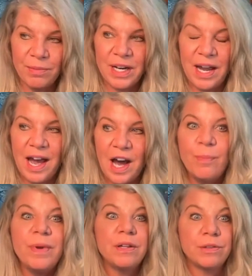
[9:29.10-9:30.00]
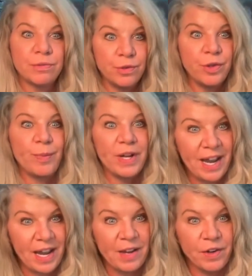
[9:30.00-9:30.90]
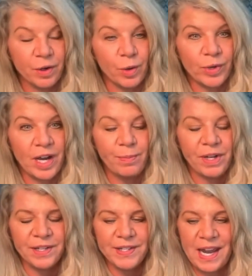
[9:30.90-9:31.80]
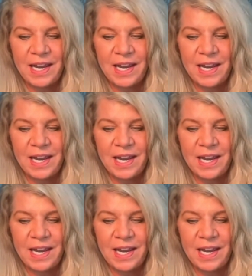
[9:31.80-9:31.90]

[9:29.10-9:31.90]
but helping through the behavioral, right? Because